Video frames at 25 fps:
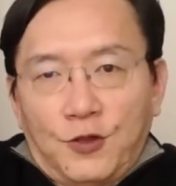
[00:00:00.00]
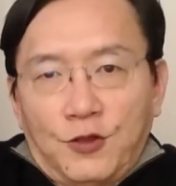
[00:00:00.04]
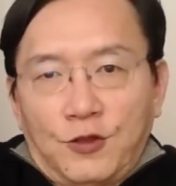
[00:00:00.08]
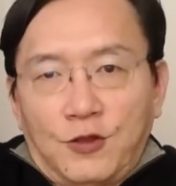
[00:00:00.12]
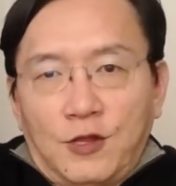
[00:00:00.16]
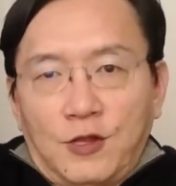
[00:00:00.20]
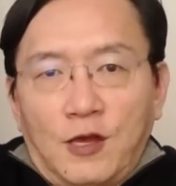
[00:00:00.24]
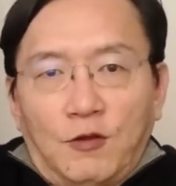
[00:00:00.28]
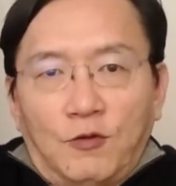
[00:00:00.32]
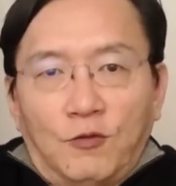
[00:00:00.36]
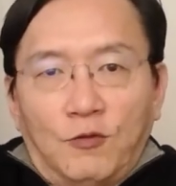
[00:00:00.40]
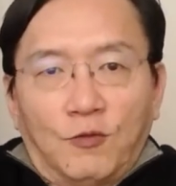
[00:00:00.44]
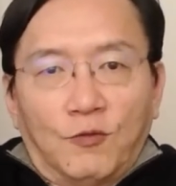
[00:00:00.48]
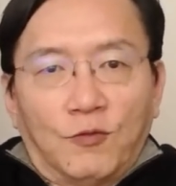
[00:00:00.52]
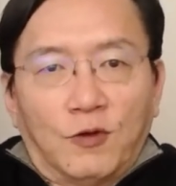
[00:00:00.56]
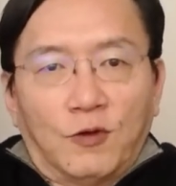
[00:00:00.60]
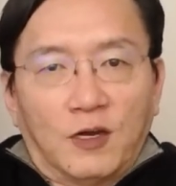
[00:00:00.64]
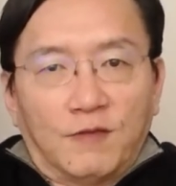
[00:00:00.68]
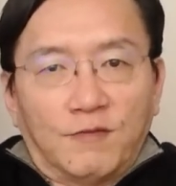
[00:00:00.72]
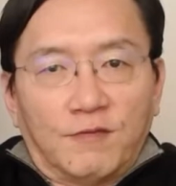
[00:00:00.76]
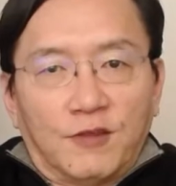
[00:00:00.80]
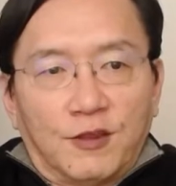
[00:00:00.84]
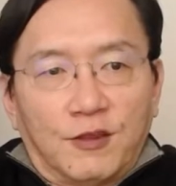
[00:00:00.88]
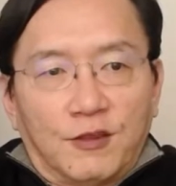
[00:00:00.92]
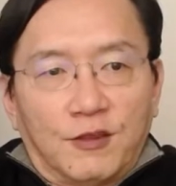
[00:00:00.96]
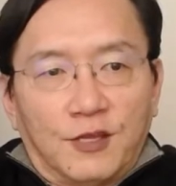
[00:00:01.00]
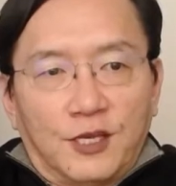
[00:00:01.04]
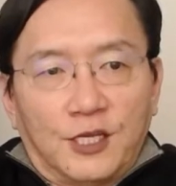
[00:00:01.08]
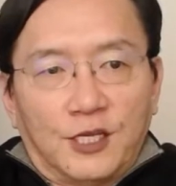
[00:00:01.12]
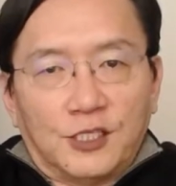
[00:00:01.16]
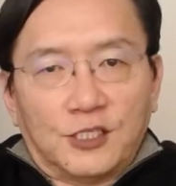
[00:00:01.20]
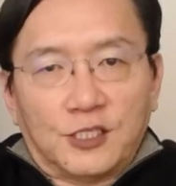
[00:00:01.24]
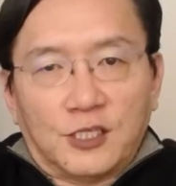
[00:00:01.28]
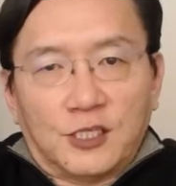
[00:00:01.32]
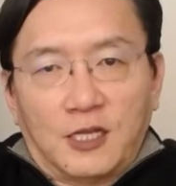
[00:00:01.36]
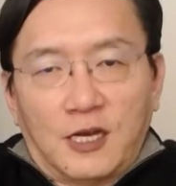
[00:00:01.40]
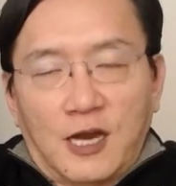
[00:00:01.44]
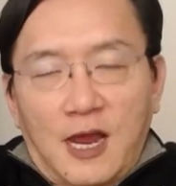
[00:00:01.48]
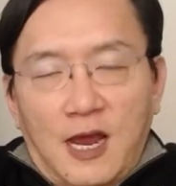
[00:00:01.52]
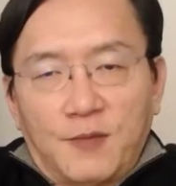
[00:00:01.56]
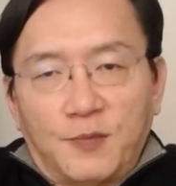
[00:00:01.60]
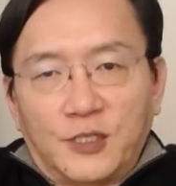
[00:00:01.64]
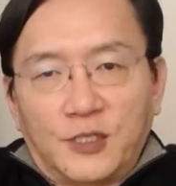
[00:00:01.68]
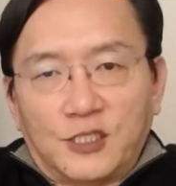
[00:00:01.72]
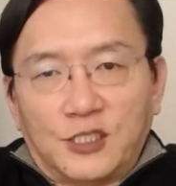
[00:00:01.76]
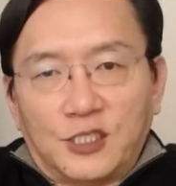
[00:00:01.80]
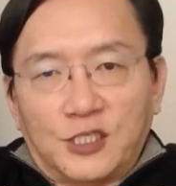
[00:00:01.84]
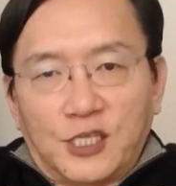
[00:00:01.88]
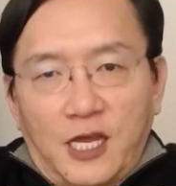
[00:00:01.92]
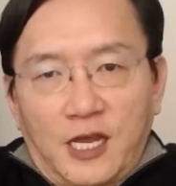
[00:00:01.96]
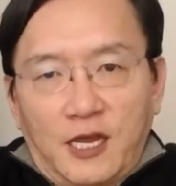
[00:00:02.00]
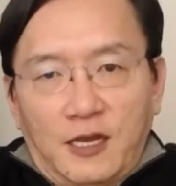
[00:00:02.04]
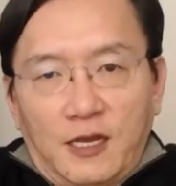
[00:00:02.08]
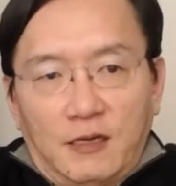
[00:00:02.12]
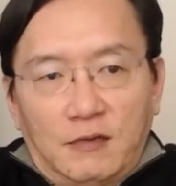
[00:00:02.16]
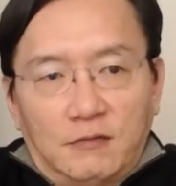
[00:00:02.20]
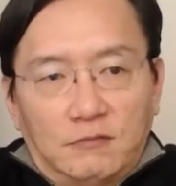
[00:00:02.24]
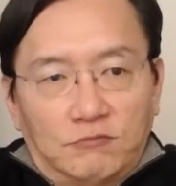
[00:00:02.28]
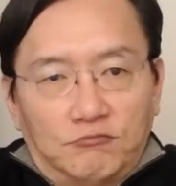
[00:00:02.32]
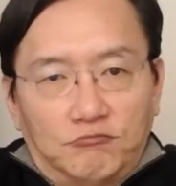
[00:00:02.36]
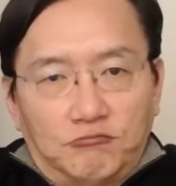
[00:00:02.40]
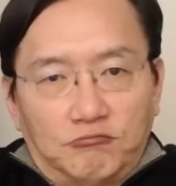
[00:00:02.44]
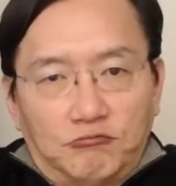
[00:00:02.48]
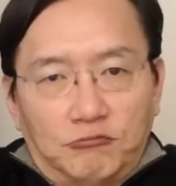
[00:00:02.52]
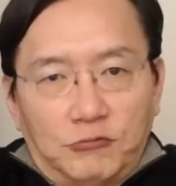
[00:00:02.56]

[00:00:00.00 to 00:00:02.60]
that one of the things that I've been saying,